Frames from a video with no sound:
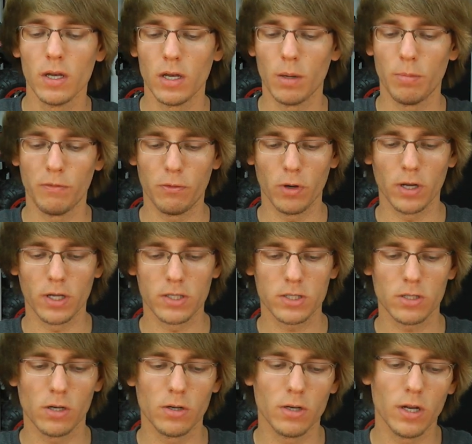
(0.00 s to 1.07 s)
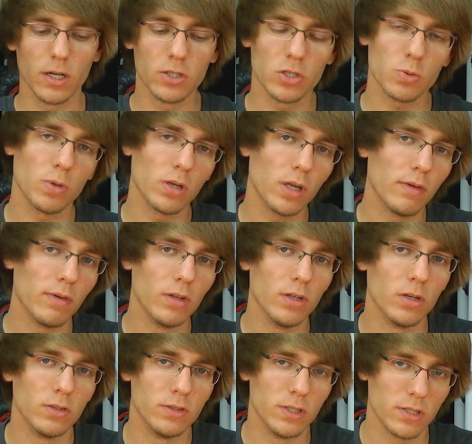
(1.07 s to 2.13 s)
Now before I get started, I just want to give you a
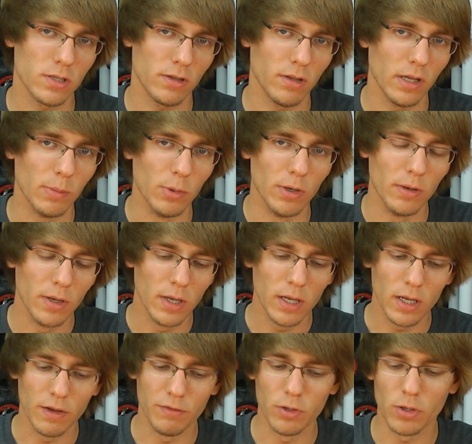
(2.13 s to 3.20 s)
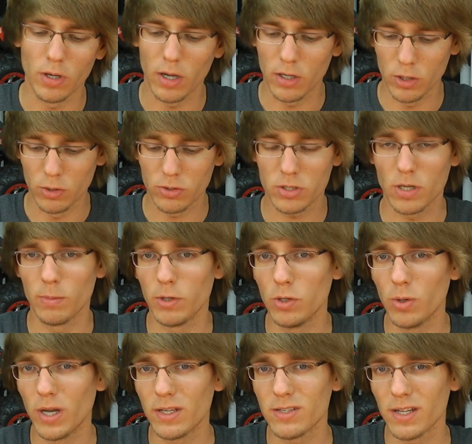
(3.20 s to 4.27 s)
little disclaimer. If you got, you're someone
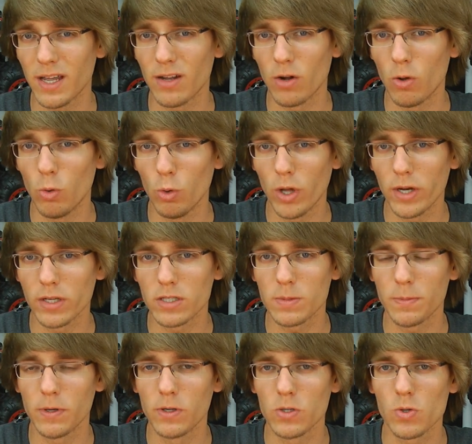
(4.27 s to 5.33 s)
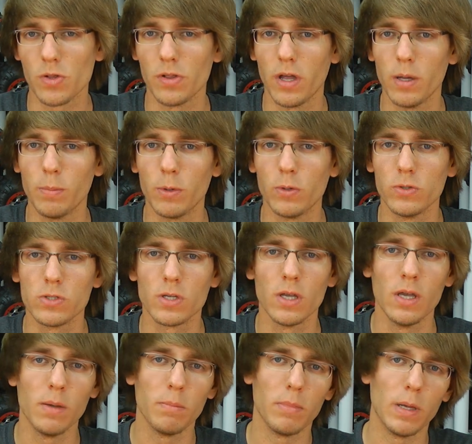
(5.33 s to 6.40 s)
who hasn't had a whole lot of experience with LiPos,
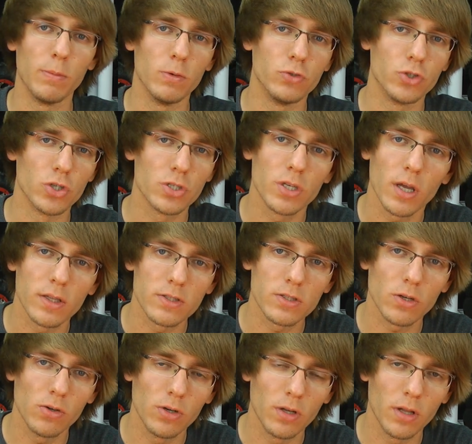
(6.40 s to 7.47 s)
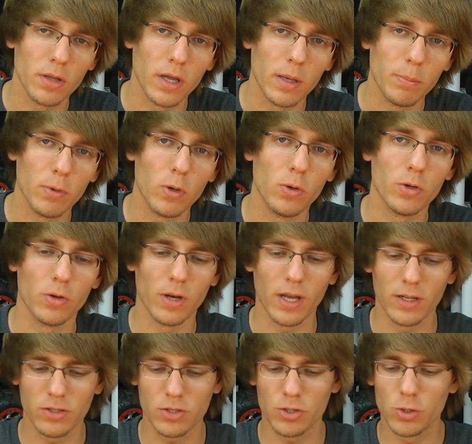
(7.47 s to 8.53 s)
Maybe you just got started on LiPo, you're
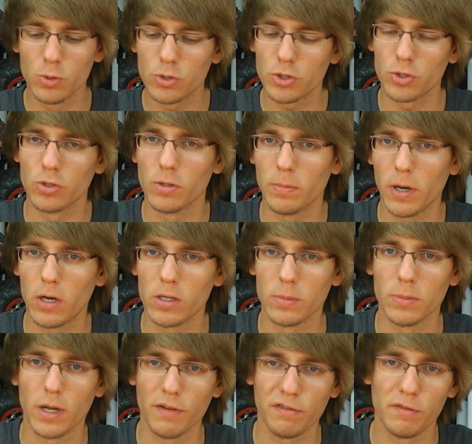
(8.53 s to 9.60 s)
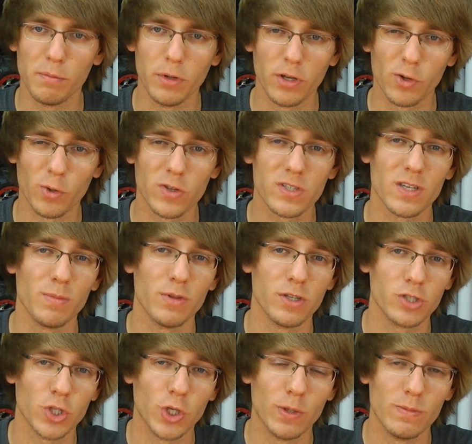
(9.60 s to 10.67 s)
not too sure about it. you're not familiar with some of the
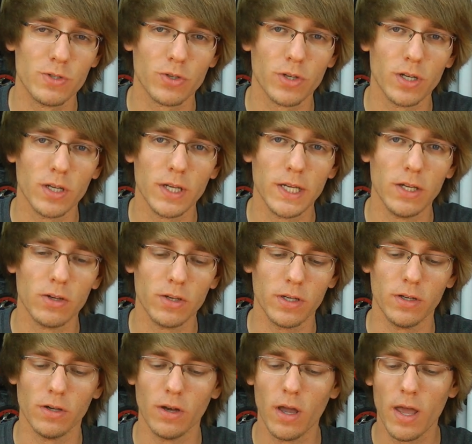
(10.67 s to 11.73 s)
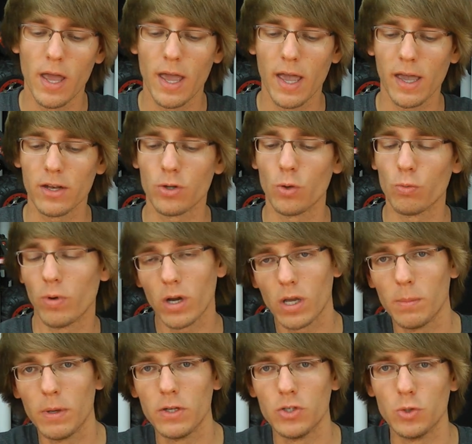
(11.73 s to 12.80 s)
terms you're going to hear here. I don't
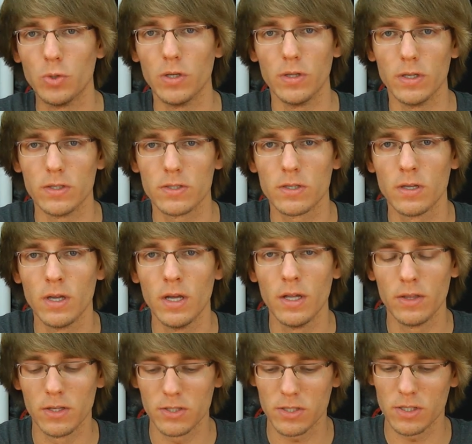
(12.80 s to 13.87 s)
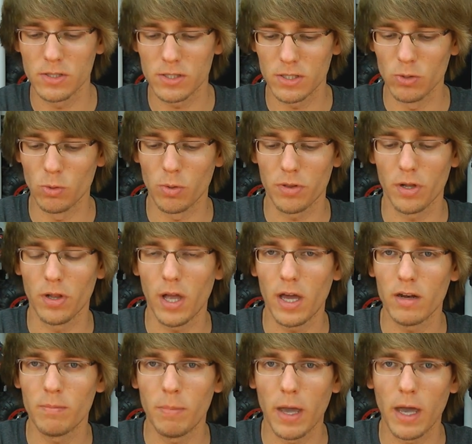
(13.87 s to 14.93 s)
recommend doing this. This is dealing with a lot
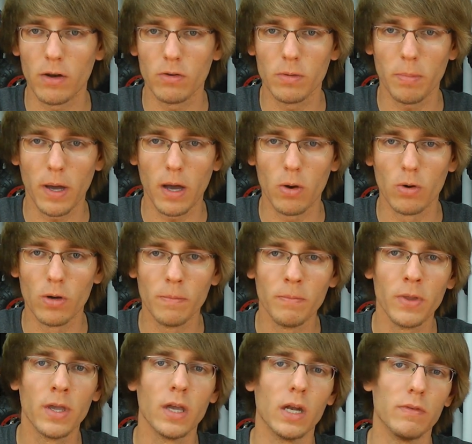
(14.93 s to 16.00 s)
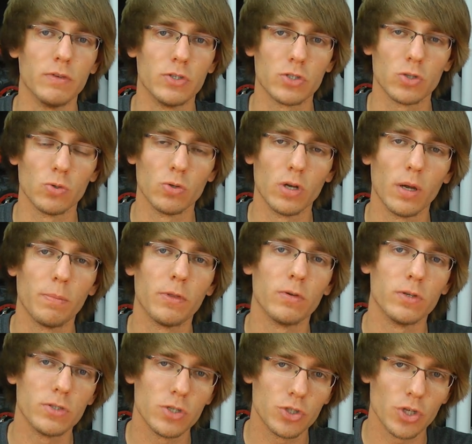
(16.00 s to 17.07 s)
of battery power, and if you screw it up,
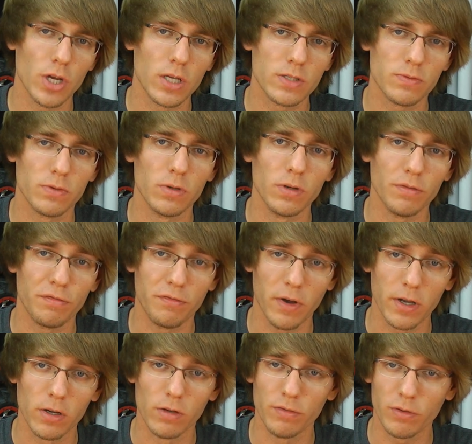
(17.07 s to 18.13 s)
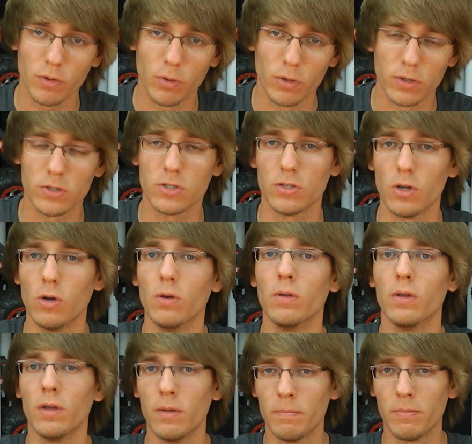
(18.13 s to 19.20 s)
there is a chance for a fire, of course. So
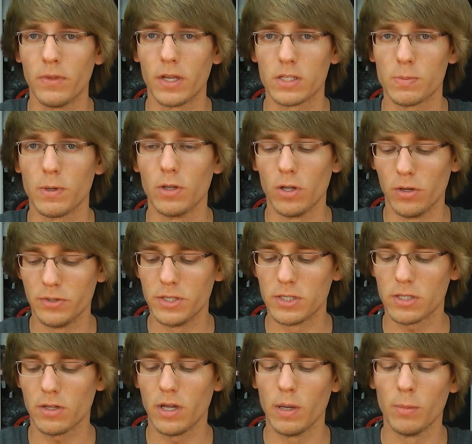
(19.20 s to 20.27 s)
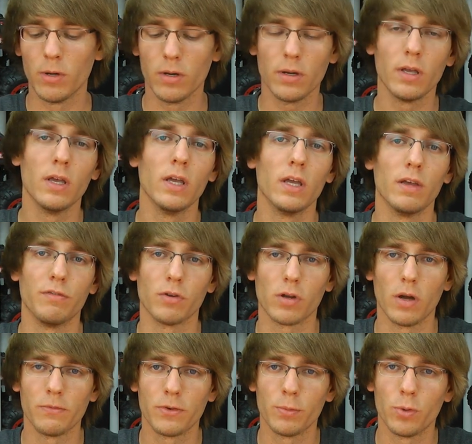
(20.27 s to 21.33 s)
that's my little disclaimer. If you're
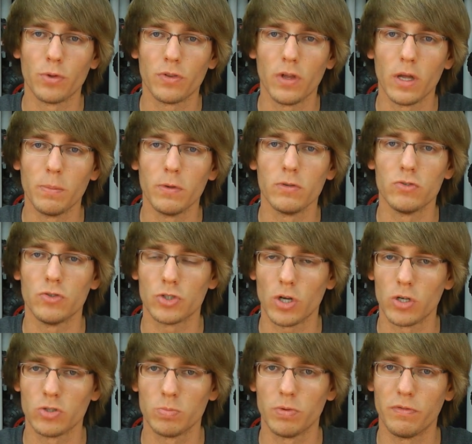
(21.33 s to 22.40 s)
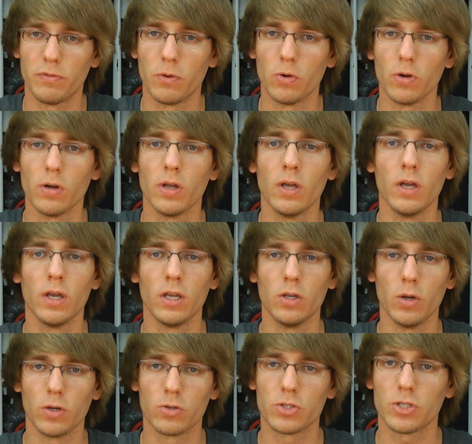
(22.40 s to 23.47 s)
comfortable with LiPos, you charged them before,
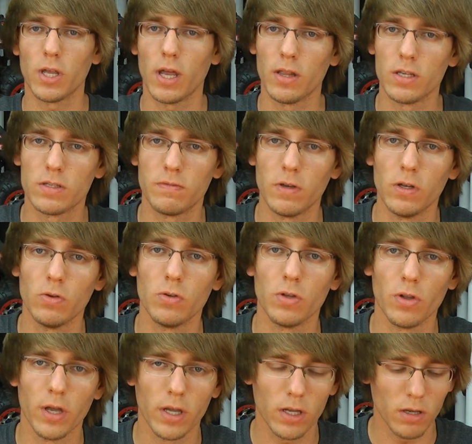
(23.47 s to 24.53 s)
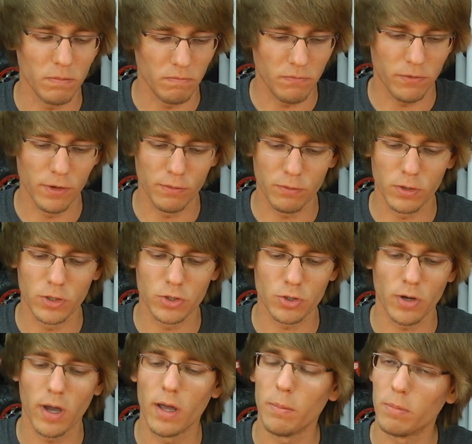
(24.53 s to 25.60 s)
you understand this video and you like it, feel free to
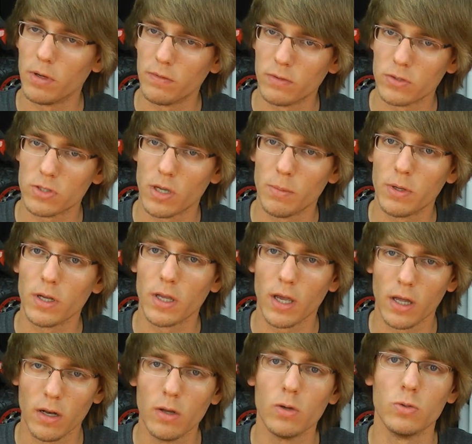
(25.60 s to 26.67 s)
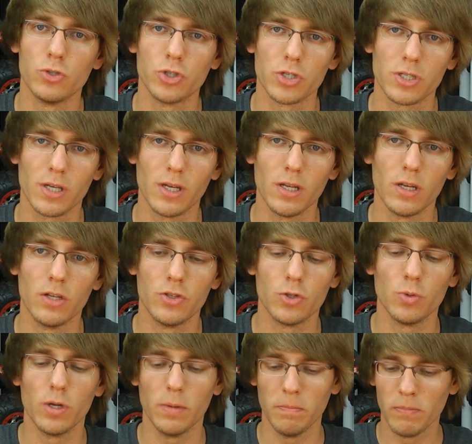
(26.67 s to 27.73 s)
try it. But if you're someone, again, who's just getting
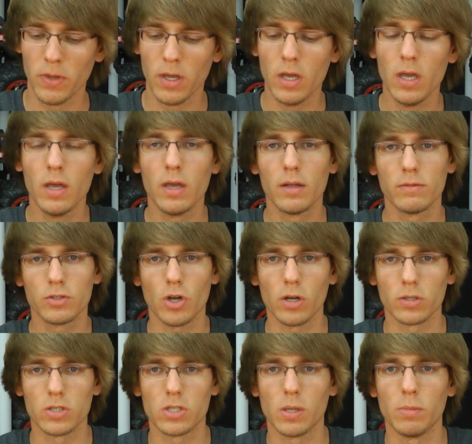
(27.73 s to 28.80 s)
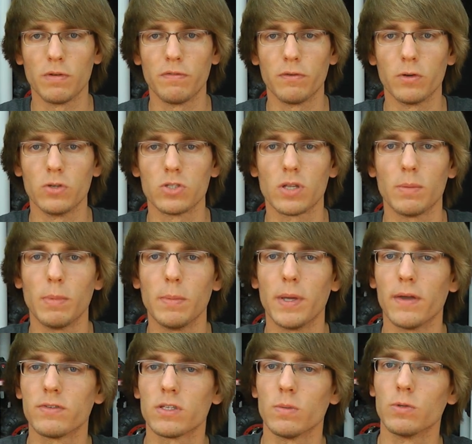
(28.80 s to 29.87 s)
into it, talk to someone first and maybe
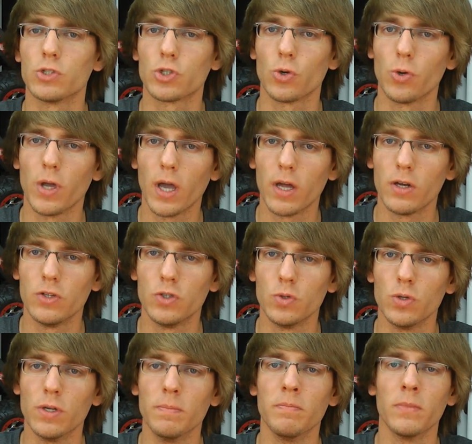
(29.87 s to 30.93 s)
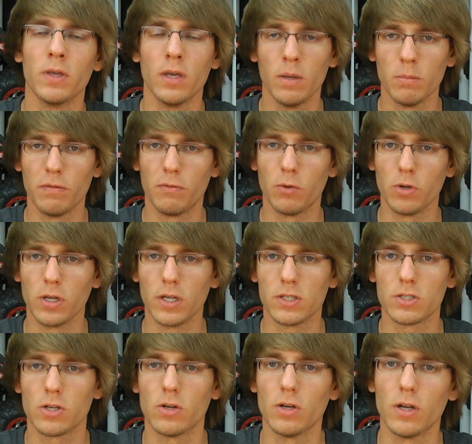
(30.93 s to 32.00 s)
have someone show you how to do it before you get
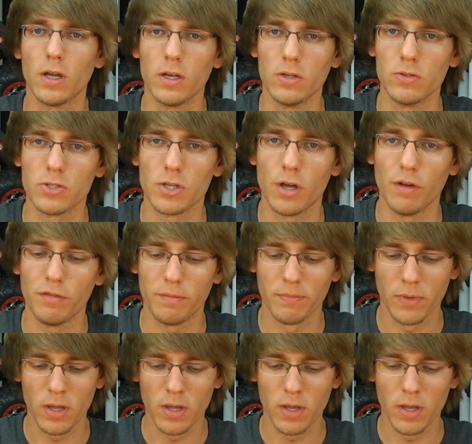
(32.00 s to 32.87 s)
started on it yourself.